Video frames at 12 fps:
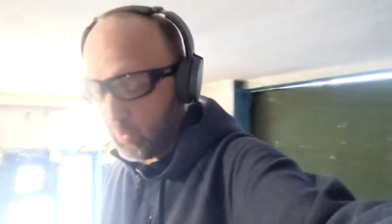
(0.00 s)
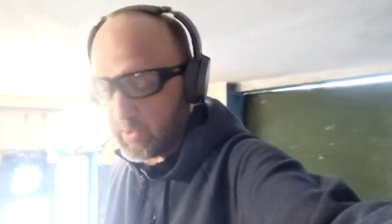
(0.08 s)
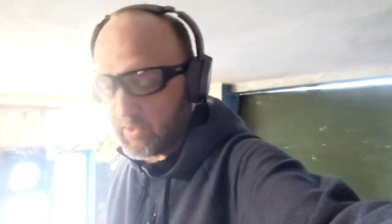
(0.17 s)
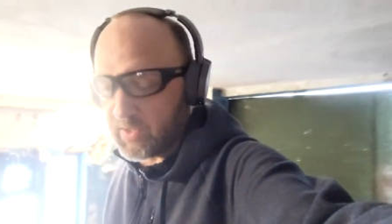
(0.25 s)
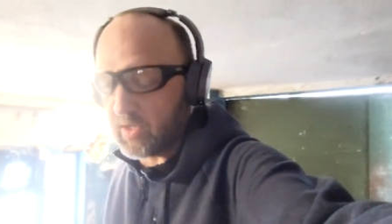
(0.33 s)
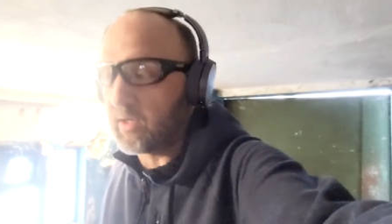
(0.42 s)

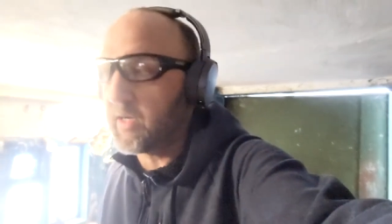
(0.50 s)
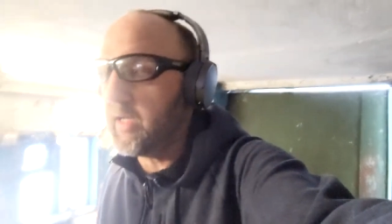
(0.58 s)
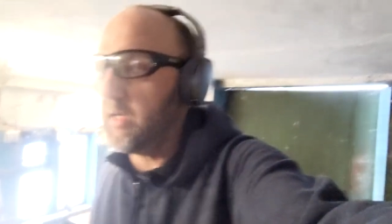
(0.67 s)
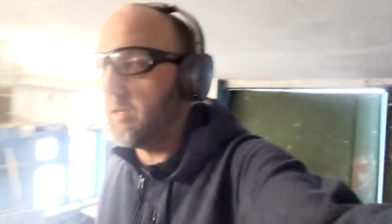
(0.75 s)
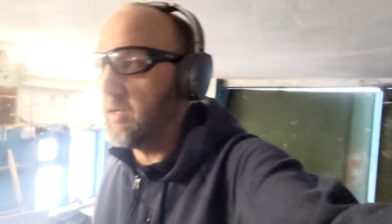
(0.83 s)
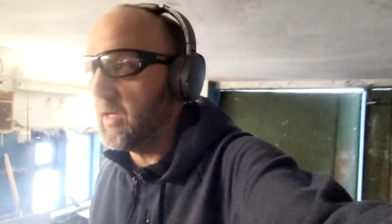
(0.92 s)
one
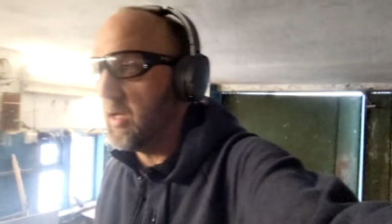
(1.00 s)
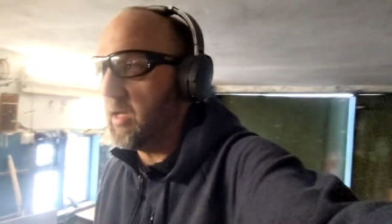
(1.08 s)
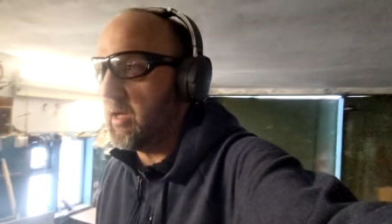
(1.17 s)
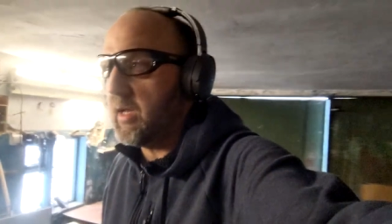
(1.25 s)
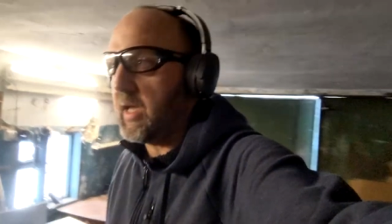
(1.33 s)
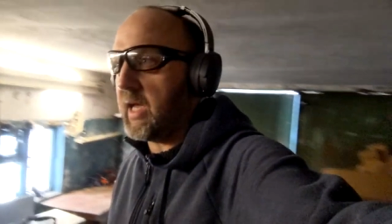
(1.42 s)
circuit
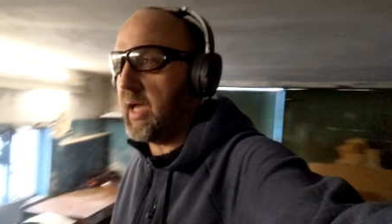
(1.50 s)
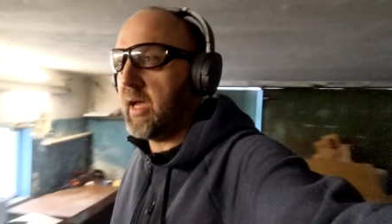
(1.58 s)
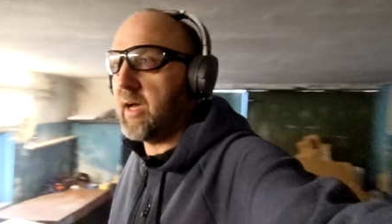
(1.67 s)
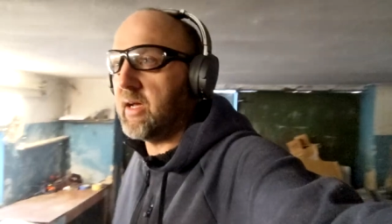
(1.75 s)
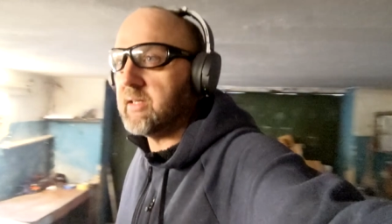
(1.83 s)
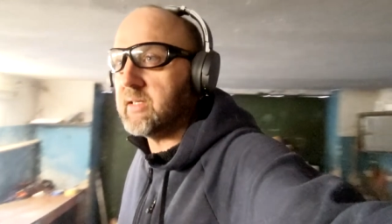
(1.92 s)

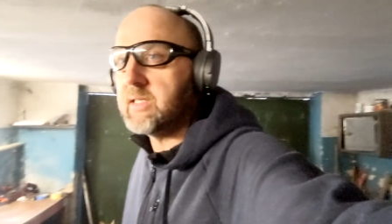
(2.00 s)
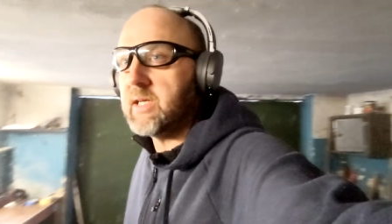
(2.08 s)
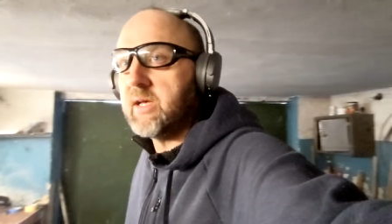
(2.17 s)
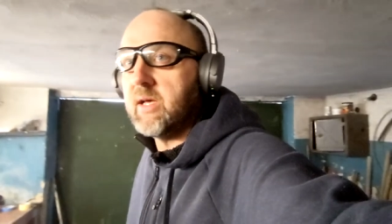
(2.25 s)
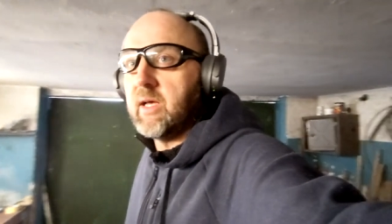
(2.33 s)
and